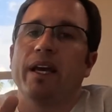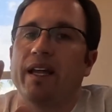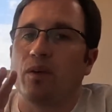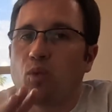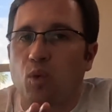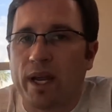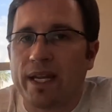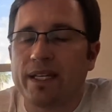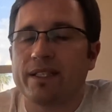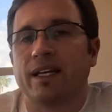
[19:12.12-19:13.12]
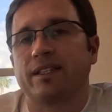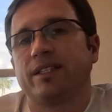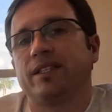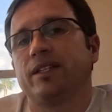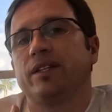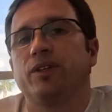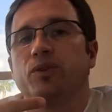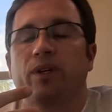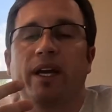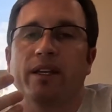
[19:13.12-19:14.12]
and wait until you
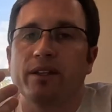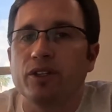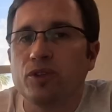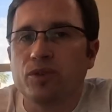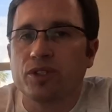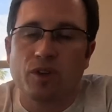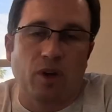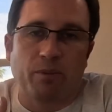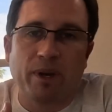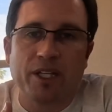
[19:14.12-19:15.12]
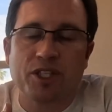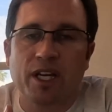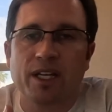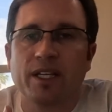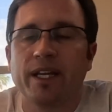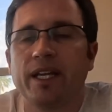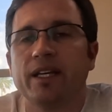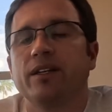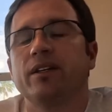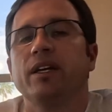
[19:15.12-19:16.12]
get news on my channel
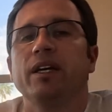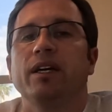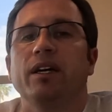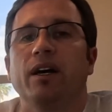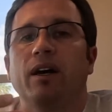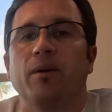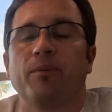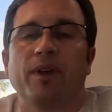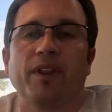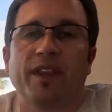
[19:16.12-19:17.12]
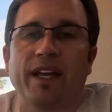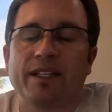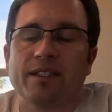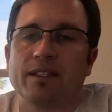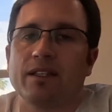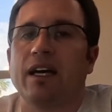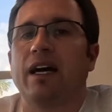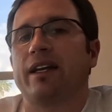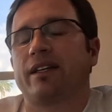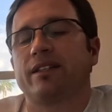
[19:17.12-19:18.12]
here um, that
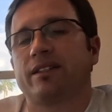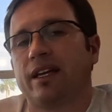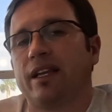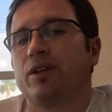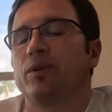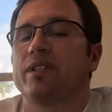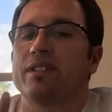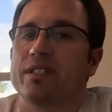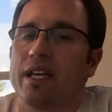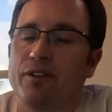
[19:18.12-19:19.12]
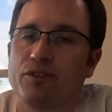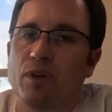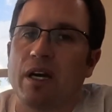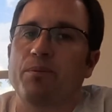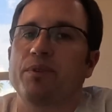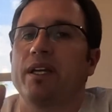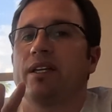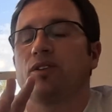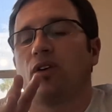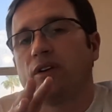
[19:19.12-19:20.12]
I can tell you it's safe to
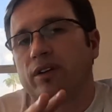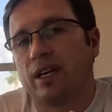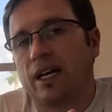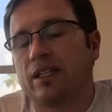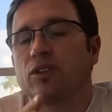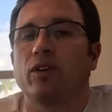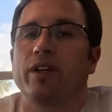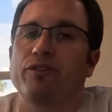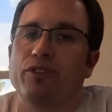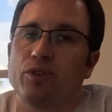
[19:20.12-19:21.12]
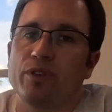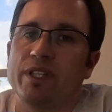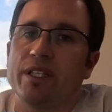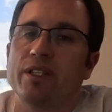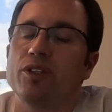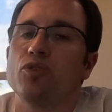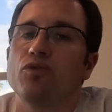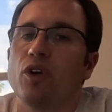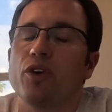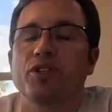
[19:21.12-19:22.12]
update or not, or if you need a new
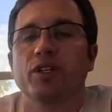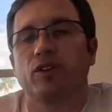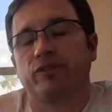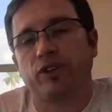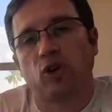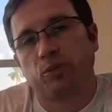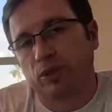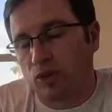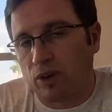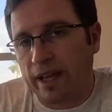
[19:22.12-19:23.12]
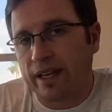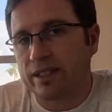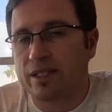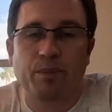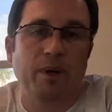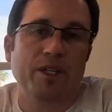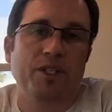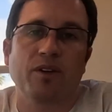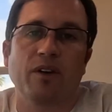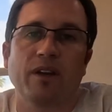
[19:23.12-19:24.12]
version of the Open Core Legacy
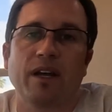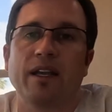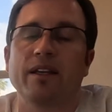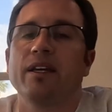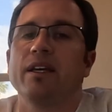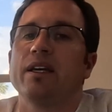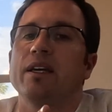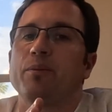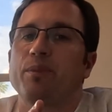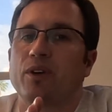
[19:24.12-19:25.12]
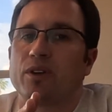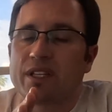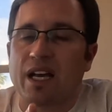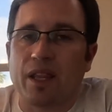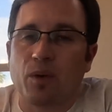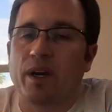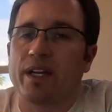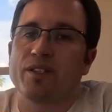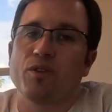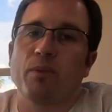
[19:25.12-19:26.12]
Patcher or not. Because
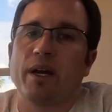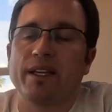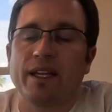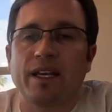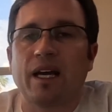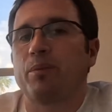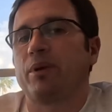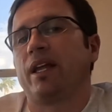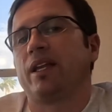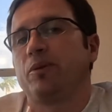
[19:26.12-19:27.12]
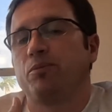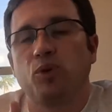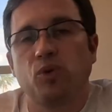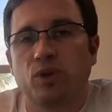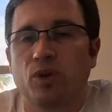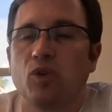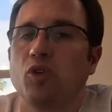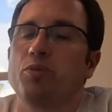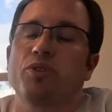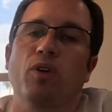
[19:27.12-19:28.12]
otherwise you might end up in any boot
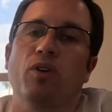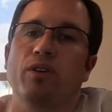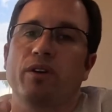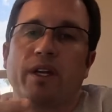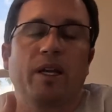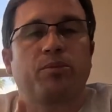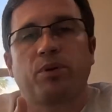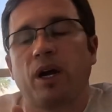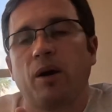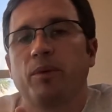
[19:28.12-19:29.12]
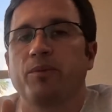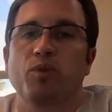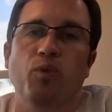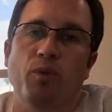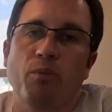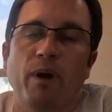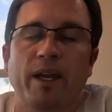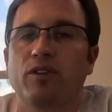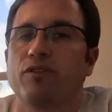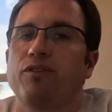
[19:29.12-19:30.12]
loops or get problems with
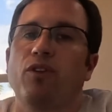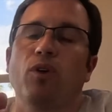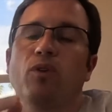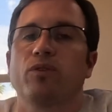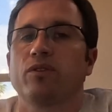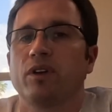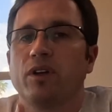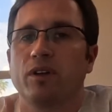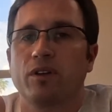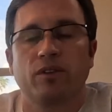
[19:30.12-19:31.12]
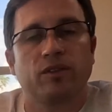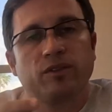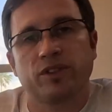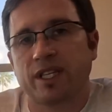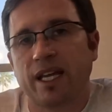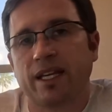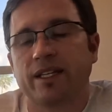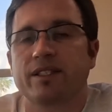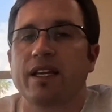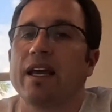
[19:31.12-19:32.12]
microphone uh,
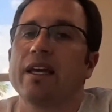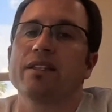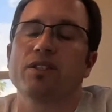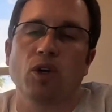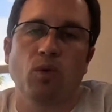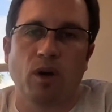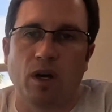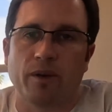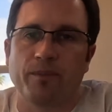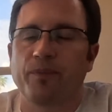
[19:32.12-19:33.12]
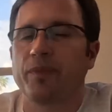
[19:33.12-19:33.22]
settings and so on.